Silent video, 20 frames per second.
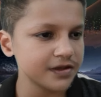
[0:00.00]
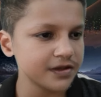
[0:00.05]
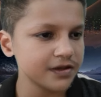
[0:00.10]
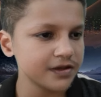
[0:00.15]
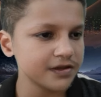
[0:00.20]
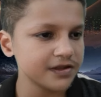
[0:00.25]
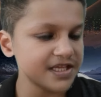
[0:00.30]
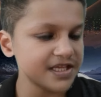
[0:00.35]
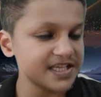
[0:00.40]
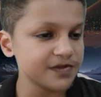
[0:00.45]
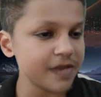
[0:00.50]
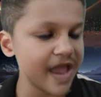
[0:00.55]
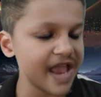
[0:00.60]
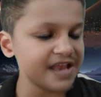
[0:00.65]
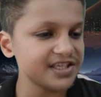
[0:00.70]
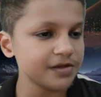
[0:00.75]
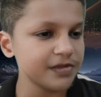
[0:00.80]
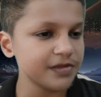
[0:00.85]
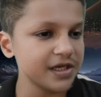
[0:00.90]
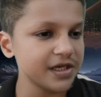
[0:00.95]
this
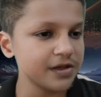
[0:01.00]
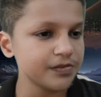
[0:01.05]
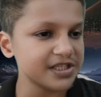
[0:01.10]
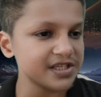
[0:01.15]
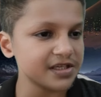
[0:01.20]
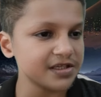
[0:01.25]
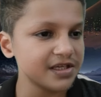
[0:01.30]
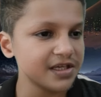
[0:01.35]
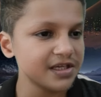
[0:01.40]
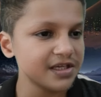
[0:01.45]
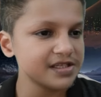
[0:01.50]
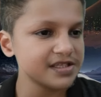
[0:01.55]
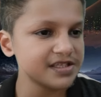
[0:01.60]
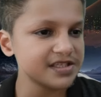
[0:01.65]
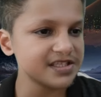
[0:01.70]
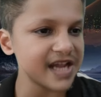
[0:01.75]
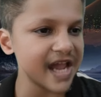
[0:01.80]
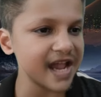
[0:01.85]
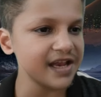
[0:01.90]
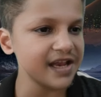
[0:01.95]
Benjamin Button
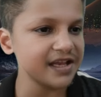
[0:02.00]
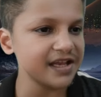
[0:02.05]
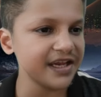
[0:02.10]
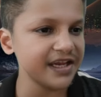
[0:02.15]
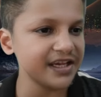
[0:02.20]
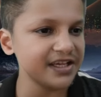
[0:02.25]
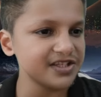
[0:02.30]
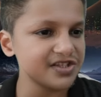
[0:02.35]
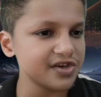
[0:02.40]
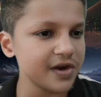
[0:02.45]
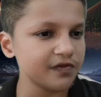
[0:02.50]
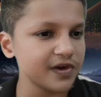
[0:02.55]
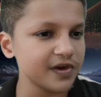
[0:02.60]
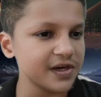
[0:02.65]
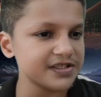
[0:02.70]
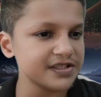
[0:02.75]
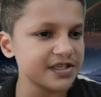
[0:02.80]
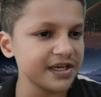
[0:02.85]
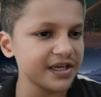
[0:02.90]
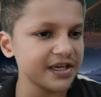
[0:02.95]
style age
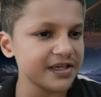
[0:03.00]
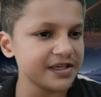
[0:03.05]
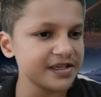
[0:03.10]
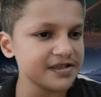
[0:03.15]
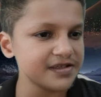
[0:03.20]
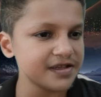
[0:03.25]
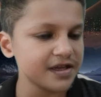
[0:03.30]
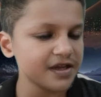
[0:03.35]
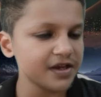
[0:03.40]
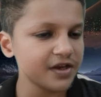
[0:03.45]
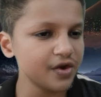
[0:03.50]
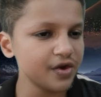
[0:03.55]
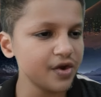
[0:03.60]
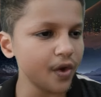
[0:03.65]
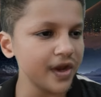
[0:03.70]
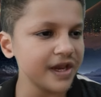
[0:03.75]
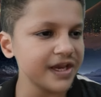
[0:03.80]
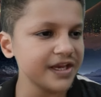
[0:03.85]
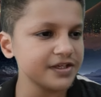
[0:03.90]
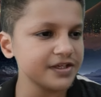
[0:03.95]
reversing is
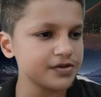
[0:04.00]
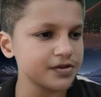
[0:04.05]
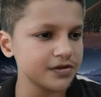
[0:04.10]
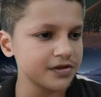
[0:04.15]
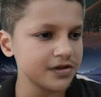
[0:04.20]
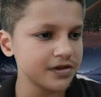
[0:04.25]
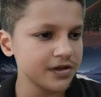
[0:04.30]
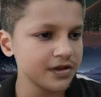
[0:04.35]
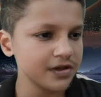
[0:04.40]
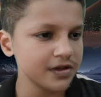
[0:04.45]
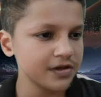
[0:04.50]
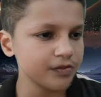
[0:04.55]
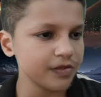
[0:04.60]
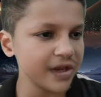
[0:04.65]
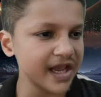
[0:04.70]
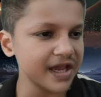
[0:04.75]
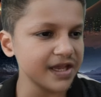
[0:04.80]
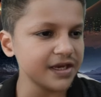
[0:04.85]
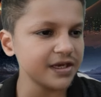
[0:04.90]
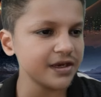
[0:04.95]
going to
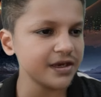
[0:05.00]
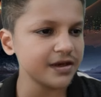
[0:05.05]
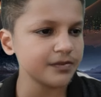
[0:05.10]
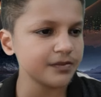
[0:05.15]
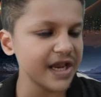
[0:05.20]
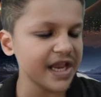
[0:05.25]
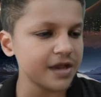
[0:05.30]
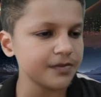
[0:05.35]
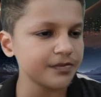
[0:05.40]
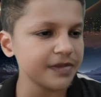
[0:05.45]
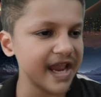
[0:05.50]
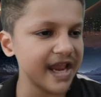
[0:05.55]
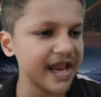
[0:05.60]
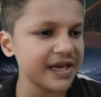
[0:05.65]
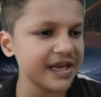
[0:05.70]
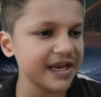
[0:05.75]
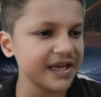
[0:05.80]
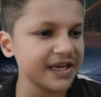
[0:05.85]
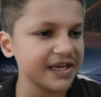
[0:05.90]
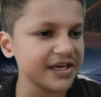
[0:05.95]
become, become an
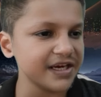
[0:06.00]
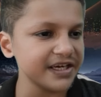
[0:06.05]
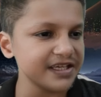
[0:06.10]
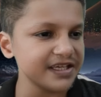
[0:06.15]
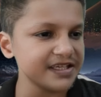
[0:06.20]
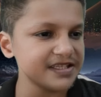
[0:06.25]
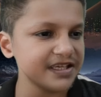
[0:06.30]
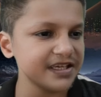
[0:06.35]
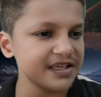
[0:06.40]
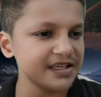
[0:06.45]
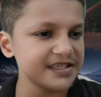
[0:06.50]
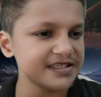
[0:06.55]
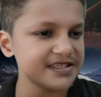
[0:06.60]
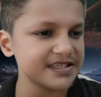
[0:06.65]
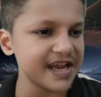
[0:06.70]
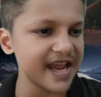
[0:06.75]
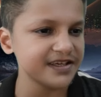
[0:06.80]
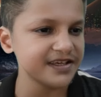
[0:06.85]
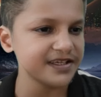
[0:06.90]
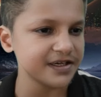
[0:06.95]
increasingly
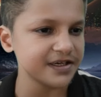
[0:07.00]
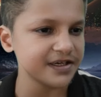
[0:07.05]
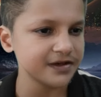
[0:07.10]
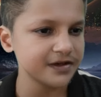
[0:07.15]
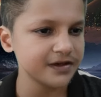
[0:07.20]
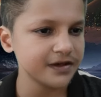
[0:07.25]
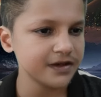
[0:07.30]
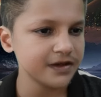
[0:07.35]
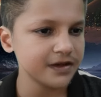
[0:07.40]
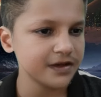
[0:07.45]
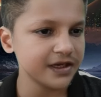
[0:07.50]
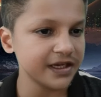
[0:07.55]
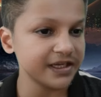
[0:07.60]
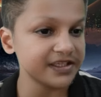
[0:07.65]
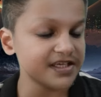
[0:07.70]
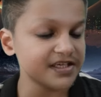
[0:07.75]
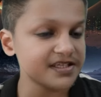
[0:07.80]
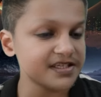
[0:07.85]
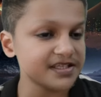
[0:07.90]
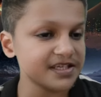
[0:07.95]
standard
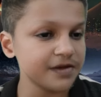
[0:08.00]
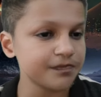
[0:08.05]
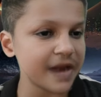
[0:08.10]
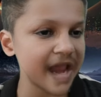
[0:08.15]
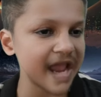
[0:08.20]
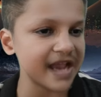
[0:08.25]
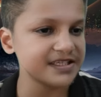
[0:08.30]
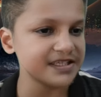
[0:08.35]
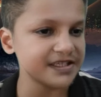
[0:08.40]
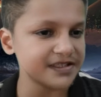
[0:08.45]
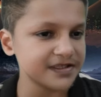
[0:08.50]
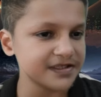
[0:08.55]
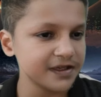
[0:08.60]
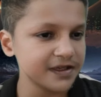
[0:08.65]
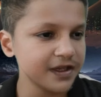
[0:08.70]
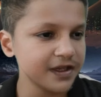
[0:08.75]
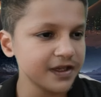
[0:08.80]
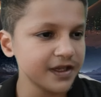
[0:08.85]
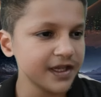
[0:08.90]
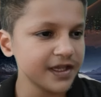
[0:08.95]
industry practice.
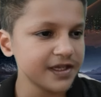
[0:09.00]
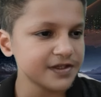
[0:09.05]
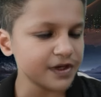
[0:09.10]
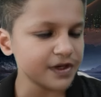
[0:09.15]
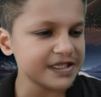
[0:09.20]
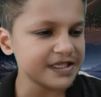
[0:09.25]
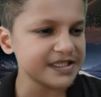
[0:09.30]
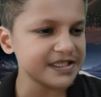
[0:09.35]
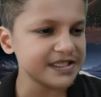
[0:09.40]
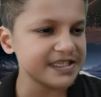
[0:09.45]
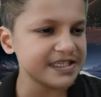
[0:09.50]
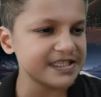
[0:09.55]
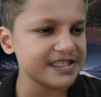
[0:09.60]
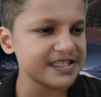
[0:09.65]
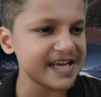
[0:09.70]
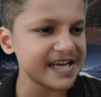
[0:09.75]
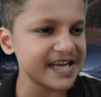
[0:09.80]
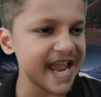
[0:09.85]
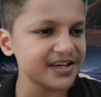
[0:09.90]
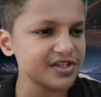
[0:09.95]
So it's a
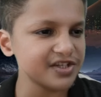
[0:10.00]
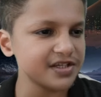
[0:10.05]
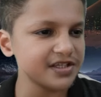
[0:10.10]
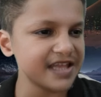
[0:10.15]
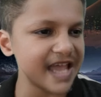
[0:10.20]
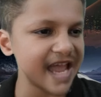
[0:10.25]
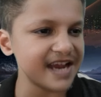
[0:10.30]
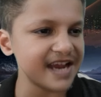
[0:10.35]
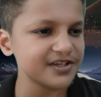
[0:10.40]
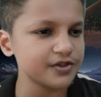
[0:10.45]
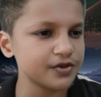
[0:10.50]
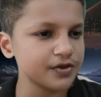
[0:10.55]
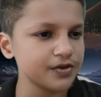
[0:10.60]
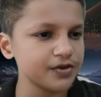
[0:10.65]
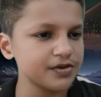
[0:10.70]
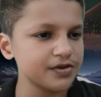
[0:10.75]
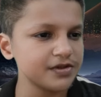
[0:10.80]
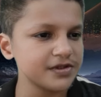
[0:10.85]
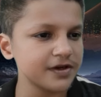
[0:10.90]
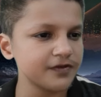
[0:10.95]
distraction that
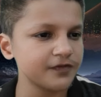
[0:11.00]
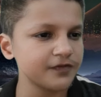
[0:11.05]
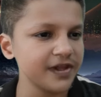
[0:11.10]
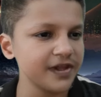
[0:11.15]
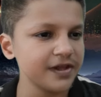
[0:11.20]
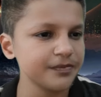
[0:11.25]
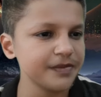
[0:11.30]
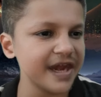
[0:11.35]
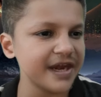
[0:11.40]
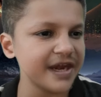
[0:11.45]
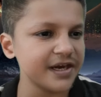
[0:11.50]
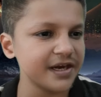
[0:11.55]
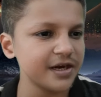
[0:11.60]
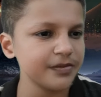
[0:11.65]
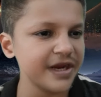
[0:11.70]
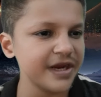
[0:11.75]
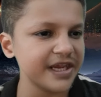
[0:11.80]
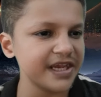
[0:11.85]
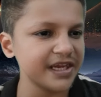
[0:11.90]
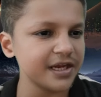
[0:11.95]
shows a filmmaker
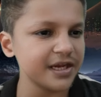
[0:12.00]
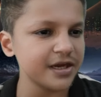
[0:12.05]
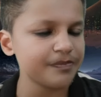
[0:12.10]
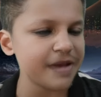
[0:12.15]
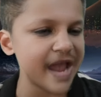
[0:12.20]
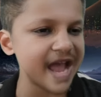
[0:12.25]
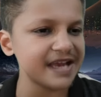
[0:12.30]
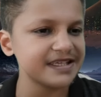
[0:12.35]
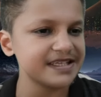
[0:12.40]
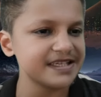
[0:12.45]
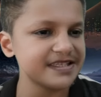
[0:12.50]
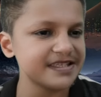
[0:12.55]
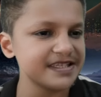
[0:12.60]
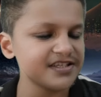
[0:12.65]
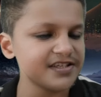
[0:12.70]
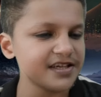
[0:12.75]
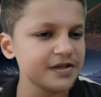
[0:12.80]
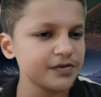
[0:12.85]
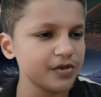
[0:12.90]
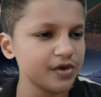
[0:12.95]
making a bad
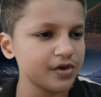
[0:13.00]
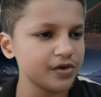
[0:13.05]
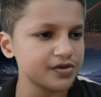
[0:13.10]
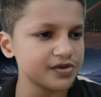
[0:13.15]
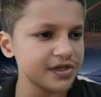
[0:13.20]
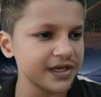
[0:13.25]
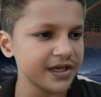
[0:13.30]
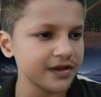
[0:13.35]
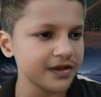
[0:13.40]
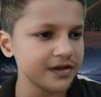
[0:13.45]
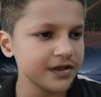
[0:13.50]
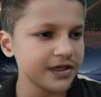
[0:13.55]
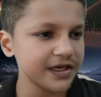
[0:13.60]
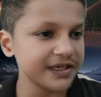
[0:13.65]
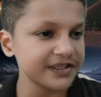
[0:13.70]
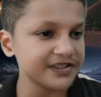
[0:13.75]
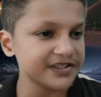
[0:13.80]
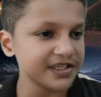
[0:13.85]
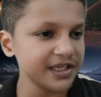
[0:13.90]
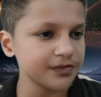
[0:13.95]
decision mostly,
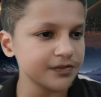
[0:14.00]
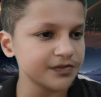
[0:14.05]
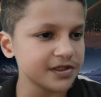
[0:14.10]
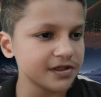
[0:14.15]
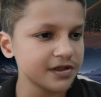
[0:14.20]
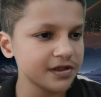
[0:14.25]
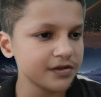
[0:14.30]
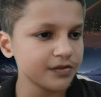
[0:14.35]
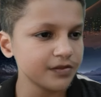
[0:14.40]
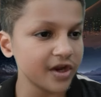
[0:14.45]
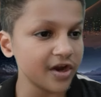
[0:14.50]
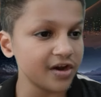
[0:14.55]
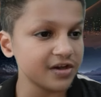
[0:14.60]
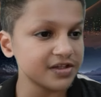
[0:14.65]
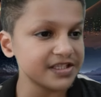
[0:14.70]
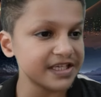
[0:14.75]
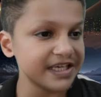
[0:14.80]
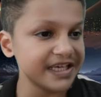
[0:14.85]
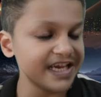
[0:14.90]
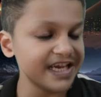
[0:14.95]
it seems,
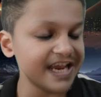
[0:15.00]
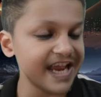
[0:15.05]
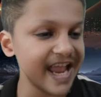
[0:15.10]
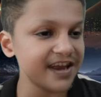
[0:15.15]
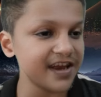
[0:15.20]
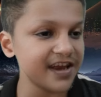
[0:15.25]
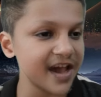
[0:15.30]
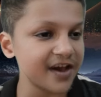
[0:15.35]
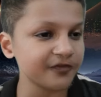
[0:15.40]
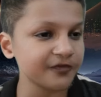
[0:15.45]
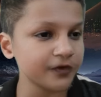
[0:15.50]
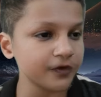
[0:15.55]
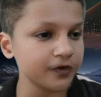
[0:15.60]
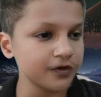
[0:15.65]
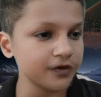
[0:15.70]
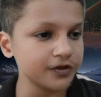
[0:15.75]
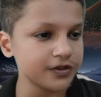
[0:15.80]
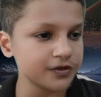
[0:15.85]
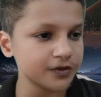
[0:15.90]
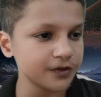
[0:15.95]
because he can
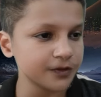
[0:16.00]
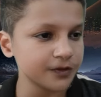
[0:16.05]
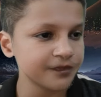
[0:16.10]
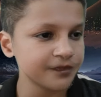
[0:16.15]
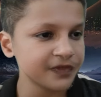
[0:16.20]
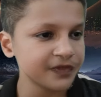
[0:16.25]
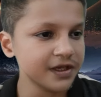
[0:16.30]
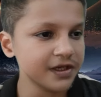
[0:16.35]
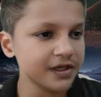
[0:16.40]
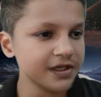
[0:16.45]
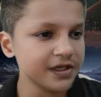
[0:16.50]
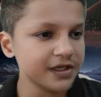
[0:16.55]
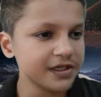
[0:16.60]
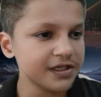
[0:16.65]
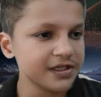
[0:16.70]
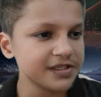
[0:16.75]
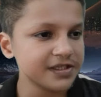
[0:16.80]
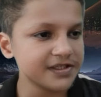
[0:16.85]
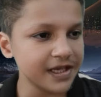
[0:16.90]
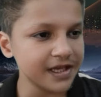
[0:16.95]
afford to.
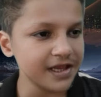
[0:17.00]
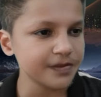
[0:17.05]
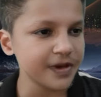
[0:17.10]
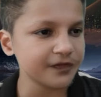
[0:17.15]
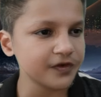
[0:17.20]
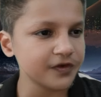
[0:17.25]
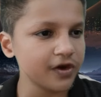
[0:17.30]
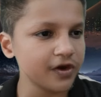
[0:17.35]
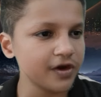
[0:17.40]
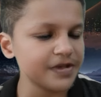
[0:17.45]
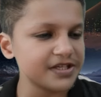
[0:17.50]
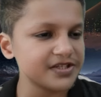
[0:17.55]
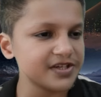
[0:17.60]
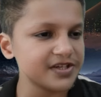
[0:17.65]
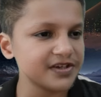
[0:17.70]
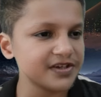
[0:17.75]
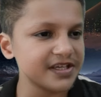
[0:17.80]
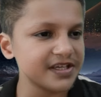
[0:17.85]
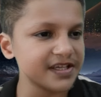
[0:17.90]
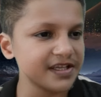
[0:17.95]
Still, before Mister
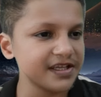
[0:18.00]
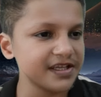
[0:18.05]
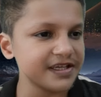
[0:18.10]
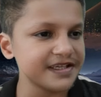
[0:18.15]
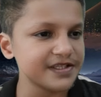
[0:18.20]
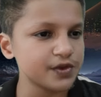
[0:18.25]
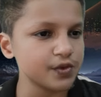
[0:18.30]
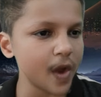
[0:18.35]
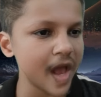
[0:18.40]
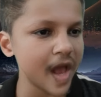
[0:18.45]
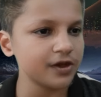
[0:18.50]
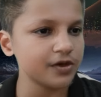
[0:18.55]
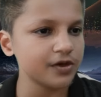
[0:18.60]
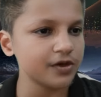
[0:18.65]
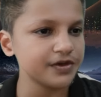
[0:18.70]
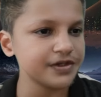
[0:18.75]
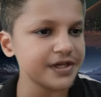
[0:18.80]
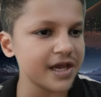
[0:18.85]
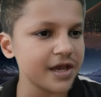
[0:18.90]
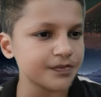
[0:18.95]
Russell is
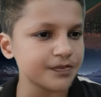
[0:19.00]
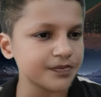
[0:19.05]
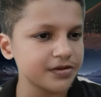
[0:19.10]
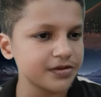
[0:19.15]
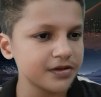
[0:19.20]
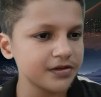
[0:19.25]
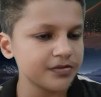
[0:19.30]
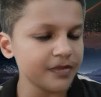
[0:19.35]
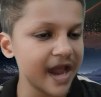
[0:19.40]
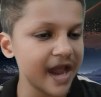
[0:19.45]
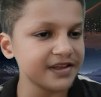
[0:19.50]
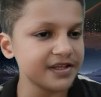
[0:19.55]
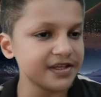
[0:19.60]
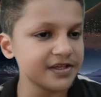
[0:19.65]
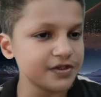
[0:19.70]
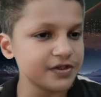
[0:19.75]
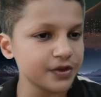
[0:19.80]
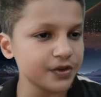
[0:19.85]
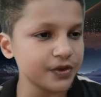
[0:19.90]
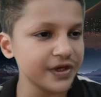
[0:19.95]
swallowed up by the
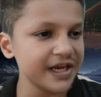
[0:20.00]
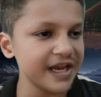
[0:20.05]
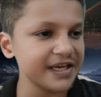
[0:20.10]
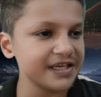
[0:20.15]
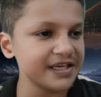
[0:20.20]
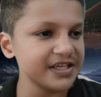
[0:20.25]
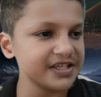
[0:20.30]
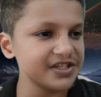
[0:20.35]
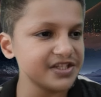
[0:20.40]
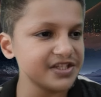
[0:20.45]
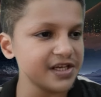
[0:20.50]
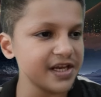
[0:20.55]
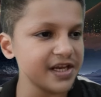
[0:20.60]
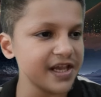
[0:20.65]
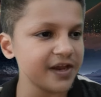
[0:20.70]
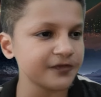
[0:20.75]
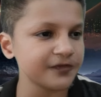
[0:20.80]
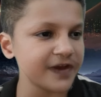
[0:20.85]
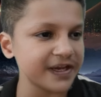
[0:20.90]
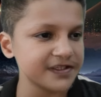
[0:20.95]
story and digital
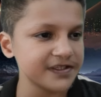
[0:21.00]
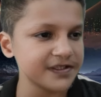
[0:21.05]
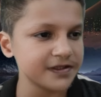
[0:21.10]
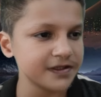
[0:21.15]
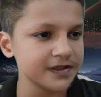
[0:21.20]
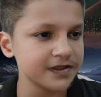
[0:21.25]
effects,